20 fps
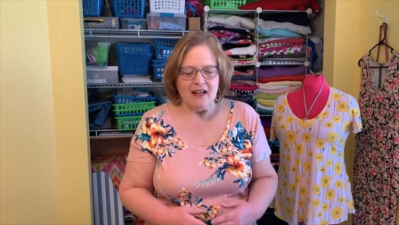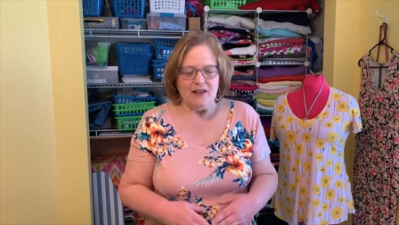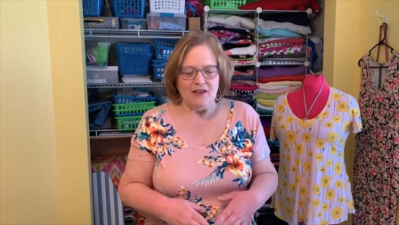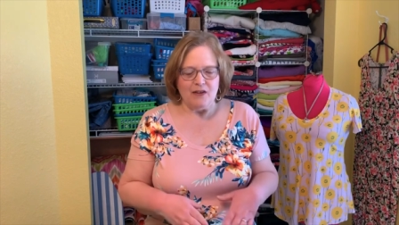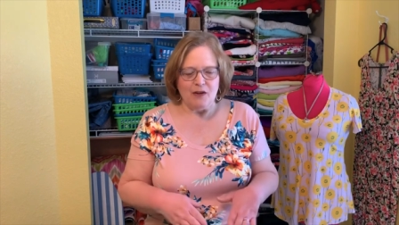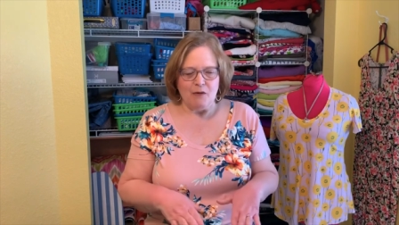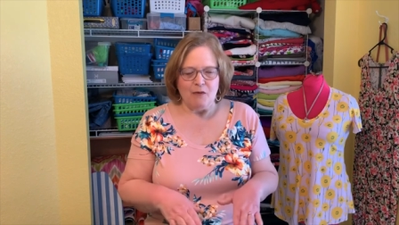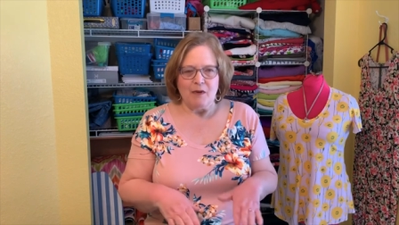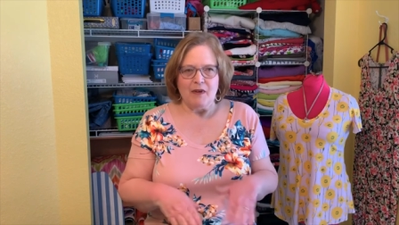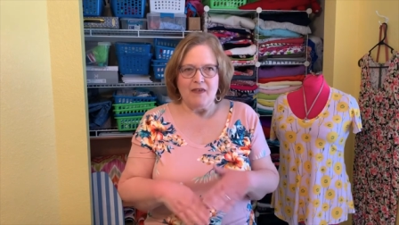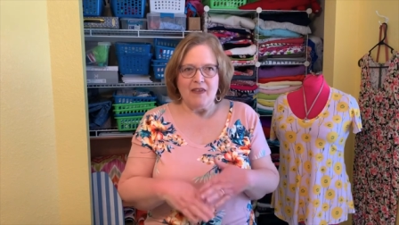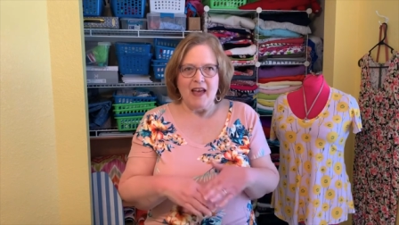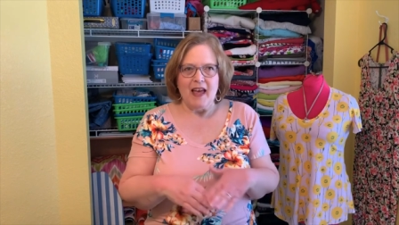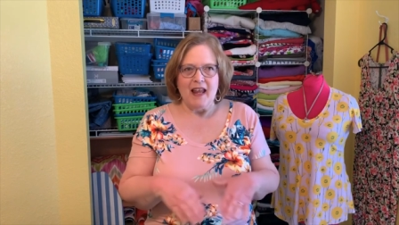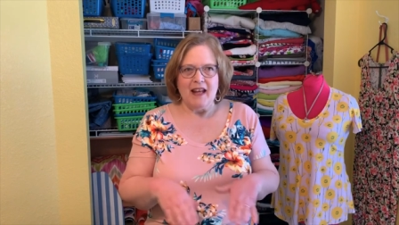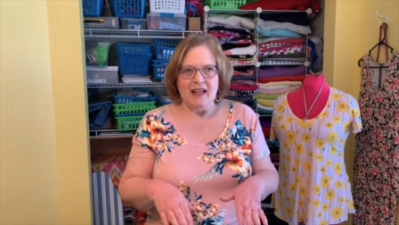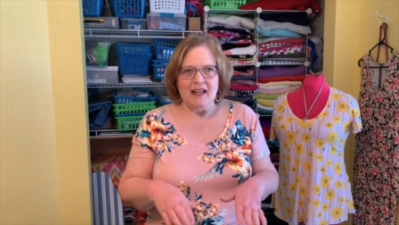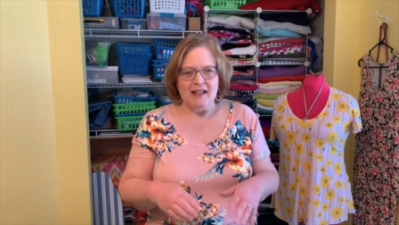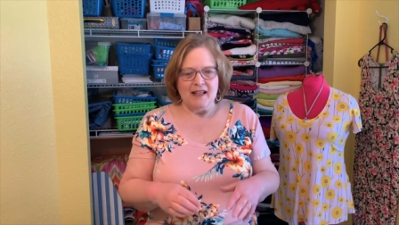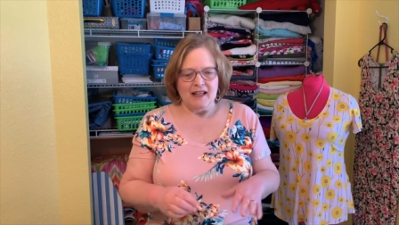So what
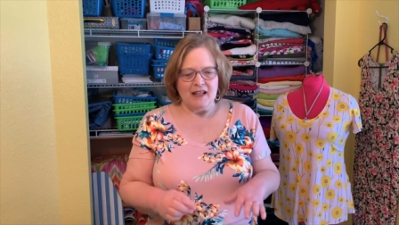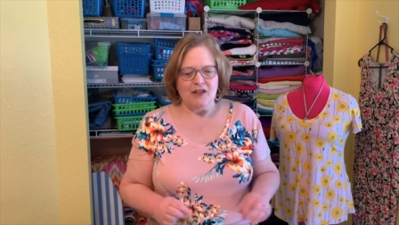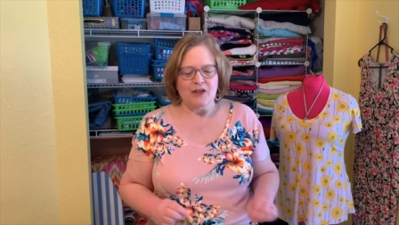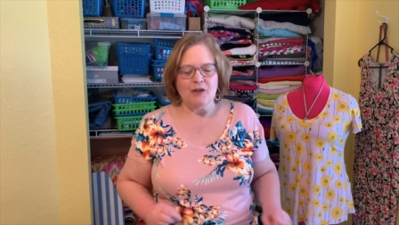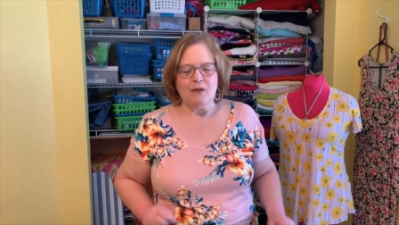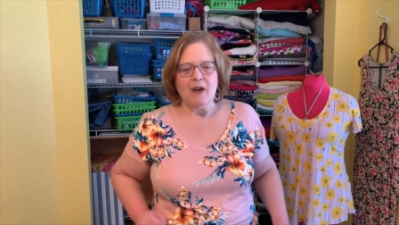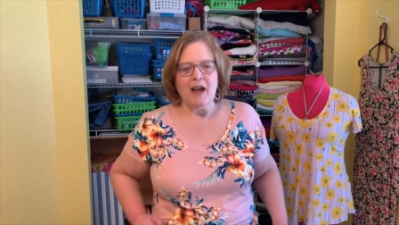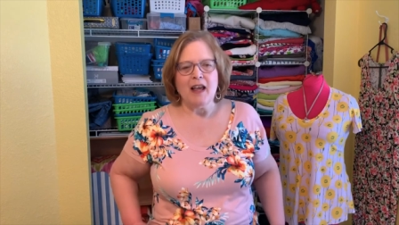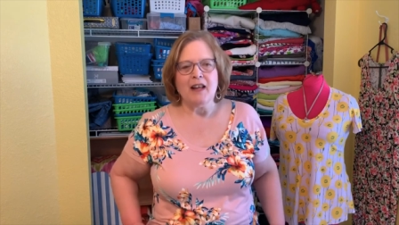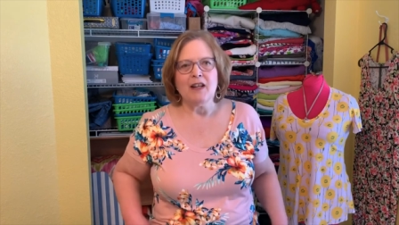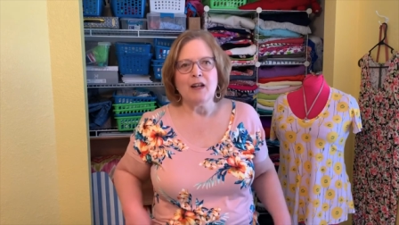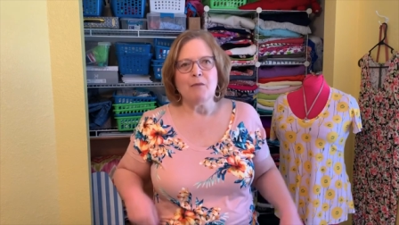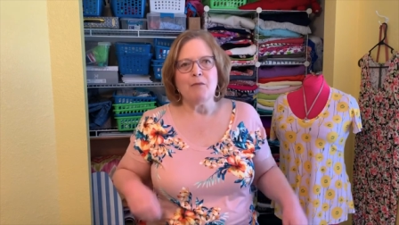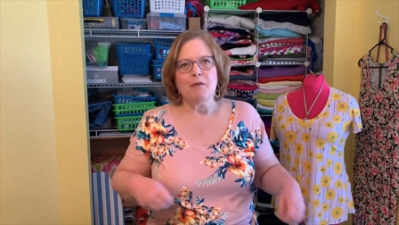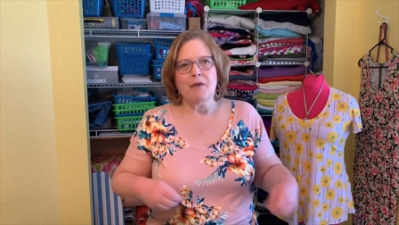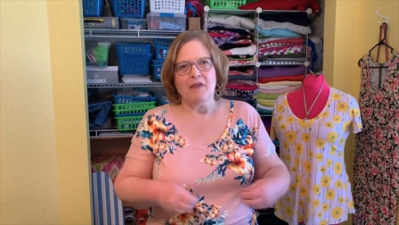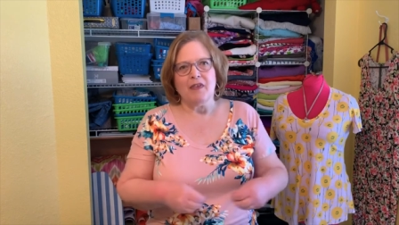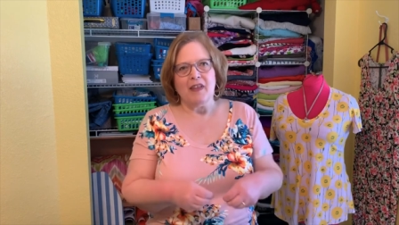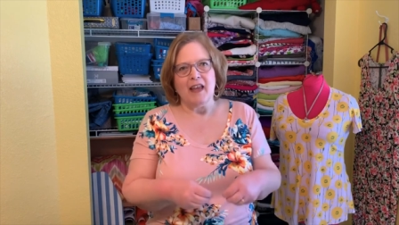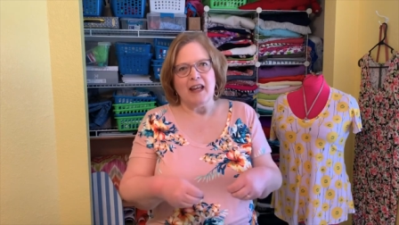that is you end up
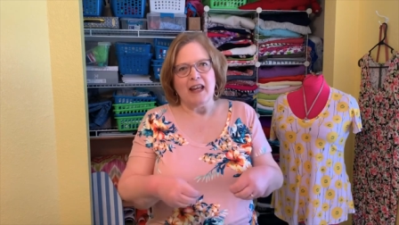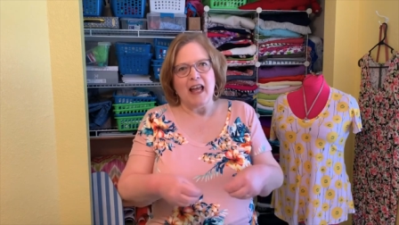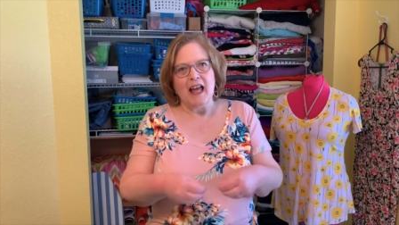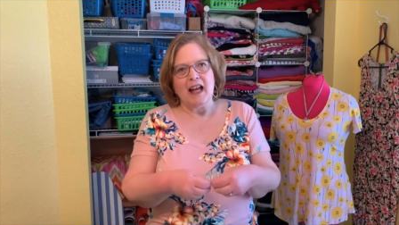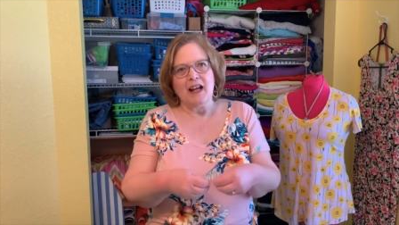with like